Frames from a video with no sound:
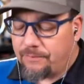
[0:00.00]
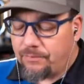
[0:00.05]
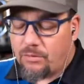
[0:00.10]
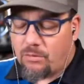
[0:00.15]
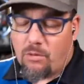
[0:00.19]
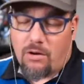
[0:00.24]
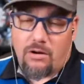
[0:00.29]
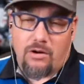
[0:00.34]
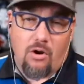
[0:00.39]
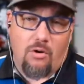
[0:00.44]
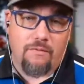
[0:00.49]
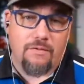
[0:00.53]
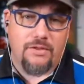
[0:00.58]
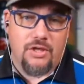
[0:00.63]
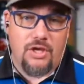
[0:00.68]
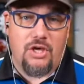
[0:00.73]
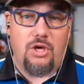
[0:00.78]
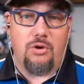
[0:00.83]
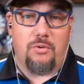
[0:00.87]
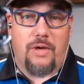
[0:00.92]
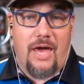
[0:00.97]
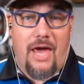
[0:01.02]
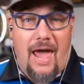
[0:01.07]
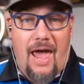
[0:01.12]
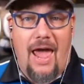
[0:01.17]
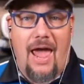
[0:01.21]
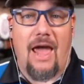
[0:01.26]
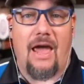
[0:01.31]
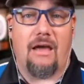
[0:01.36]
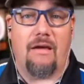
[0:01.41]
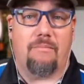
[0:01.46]
Well, over in the
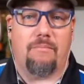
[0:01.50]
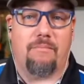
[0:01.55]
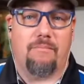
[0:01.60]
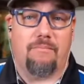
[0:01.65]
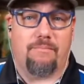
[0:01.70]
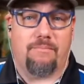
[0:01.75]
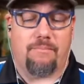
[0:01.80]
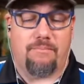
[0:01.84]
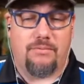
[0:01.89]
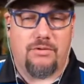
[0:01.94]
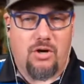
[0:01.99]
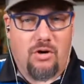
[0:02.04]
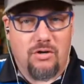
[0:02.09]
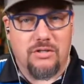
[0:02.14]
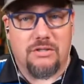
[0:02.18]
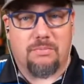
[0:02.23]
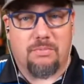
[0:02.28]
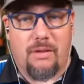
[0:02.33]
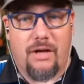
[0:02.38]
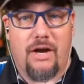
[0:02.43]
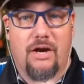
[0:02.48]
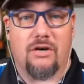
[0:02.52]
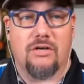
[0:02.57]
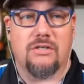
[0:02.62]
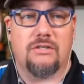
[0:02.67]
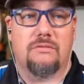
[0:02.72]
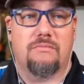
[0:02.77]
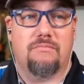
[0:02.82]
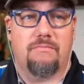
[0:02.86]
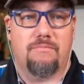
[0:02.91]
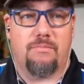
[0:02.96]
UK, darts
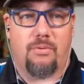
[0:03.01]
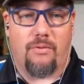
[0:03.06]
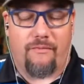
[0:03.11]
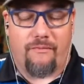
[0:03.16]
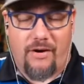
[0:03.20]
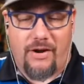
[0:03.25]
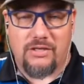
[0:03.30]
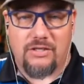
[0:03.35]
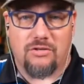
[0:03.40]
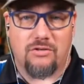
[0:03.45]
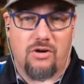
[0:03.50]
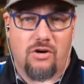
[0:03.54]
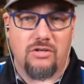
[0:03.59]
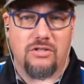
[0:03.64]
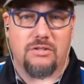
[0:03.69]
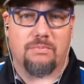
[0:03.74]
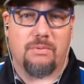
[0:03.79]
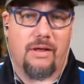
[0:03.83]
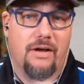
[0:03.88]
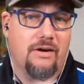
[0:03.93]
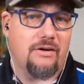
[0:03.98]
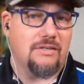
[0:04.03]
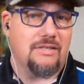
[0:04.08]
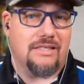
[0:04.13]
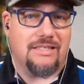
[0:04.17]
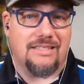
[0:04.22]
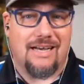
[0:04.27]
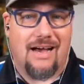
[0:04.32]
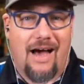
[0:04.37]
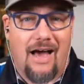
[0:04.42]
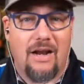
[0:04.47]
players, professional darts players,
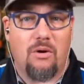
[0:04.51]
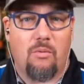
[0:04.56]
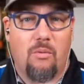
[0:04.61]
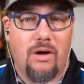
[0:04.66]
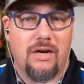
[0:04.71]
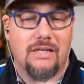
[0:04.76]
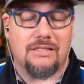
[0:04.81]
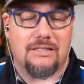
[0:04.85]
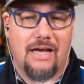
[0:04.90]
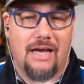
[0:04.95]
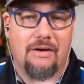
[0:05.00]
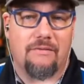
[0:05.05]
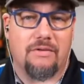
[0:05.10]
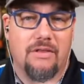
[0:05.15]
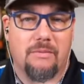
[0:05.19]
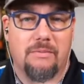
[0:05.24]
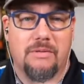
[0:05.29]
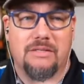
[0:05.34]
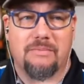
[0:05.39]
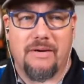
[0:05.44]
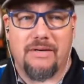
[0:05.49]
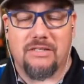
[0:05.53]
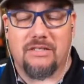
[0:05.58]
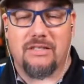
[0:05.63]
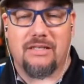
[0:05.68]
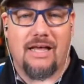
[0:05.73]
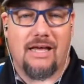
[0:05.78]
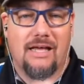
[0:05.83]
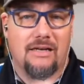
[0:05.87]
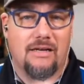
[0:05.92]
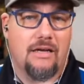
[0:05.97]
that's kind of what it's like for them, especially
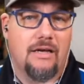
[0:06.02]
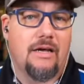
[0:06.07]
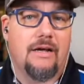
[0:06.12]
that,